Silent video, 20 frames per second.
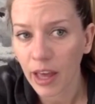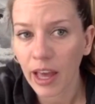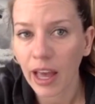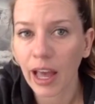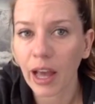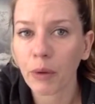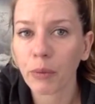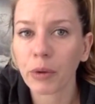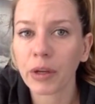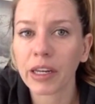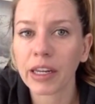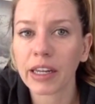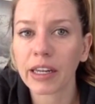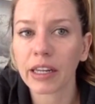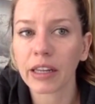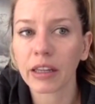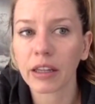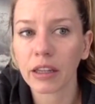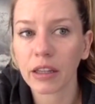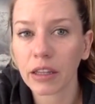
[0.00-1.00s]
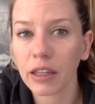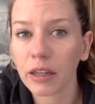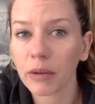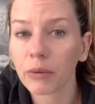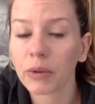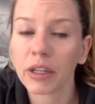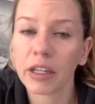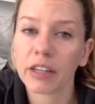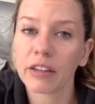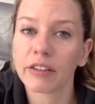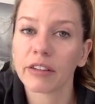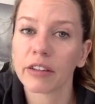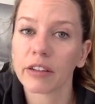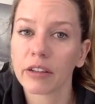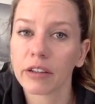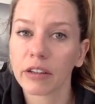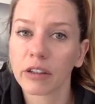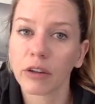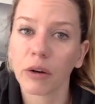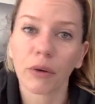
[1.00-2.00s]
and we need to
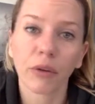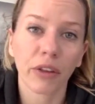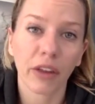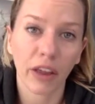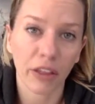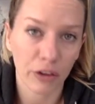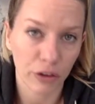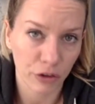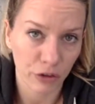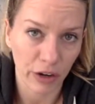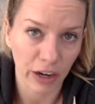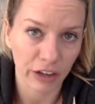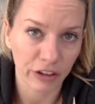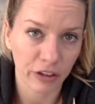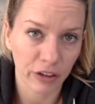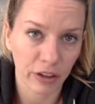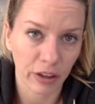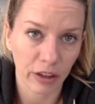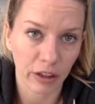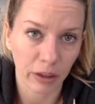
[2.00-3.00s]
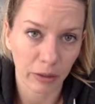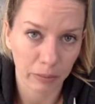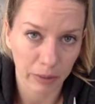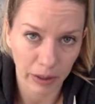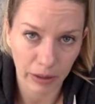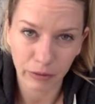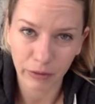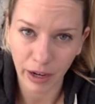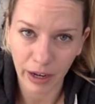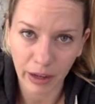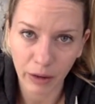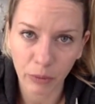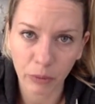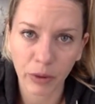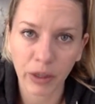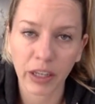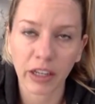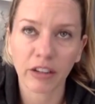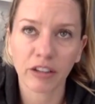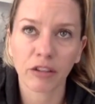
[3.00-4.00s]
go the other direction a little bit, right? We
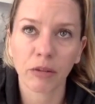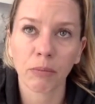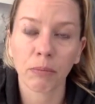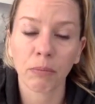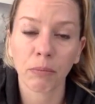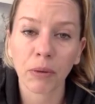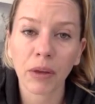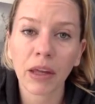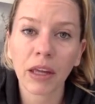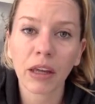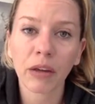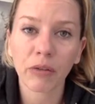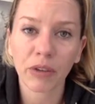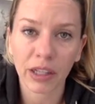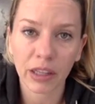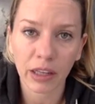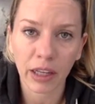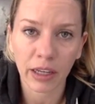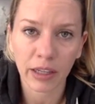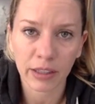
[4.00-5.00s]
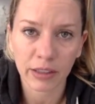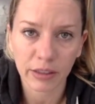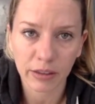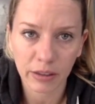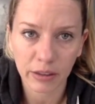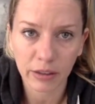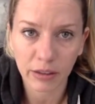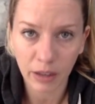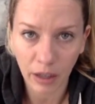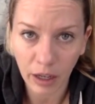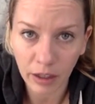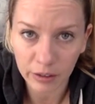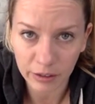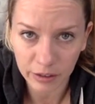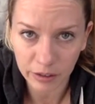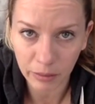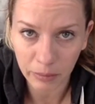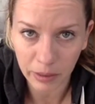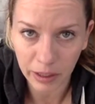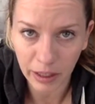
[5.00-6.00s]
need to be reliant on
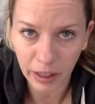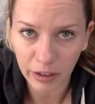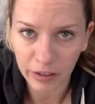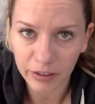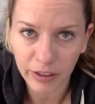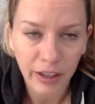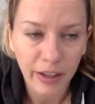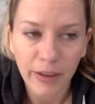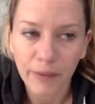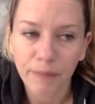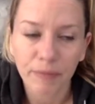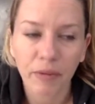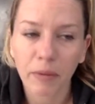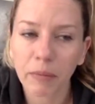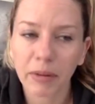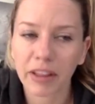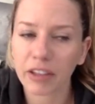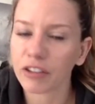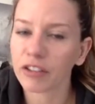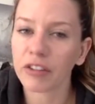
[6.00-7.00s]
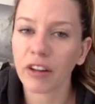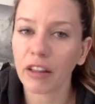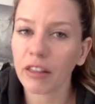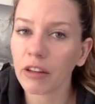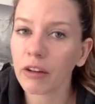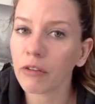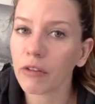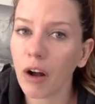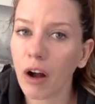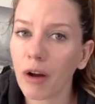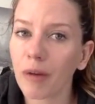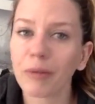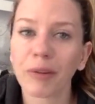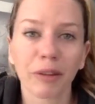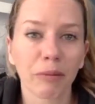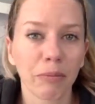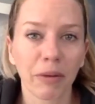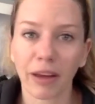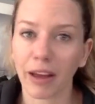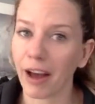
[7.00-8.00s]
somebody else. But there's nothing wrong
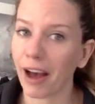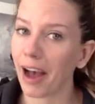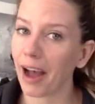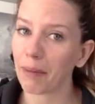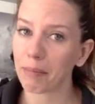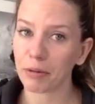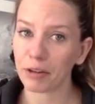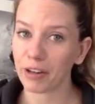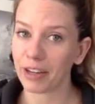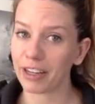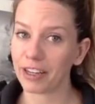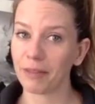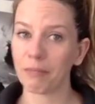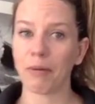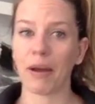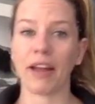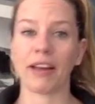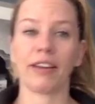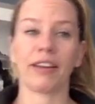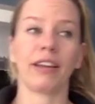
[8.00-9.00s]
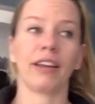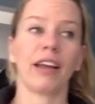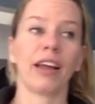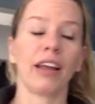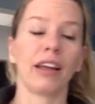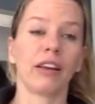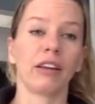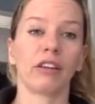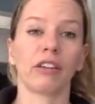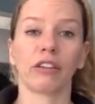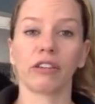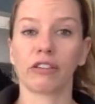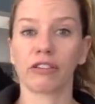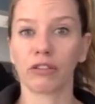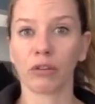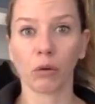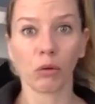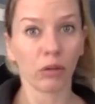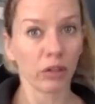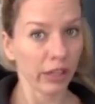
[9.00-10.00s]
with being hyper independent and
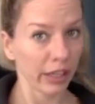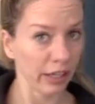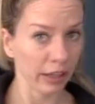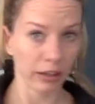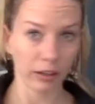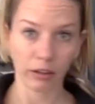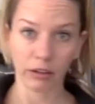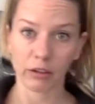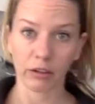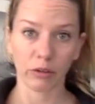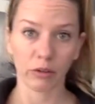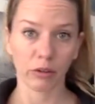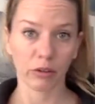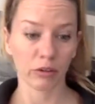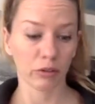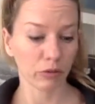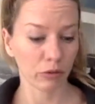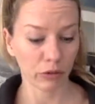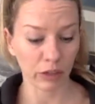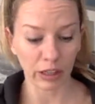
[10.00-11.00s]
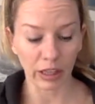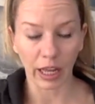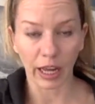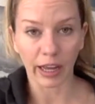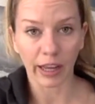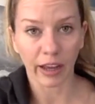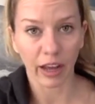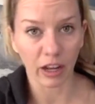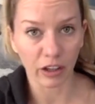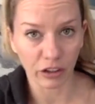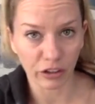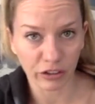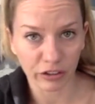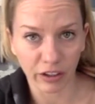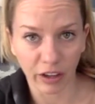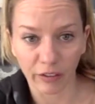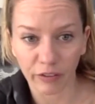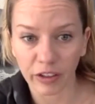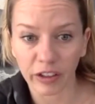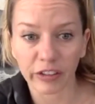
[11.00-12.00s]
solely relying on
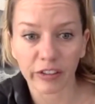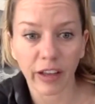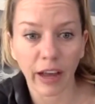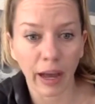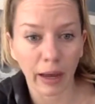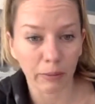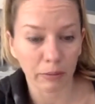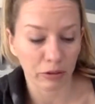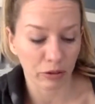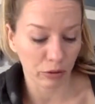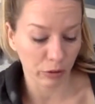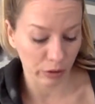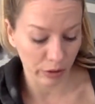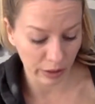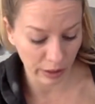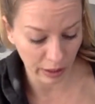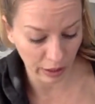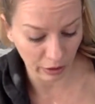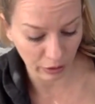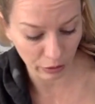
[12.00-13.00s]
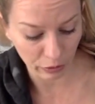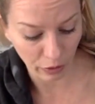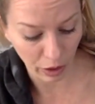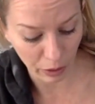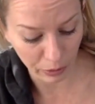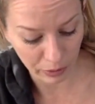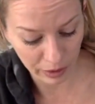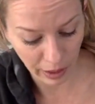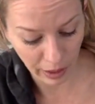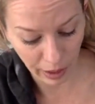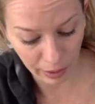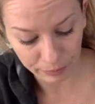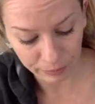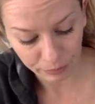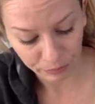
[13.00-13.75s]
yourself. There's absolutely nothing wrong with that.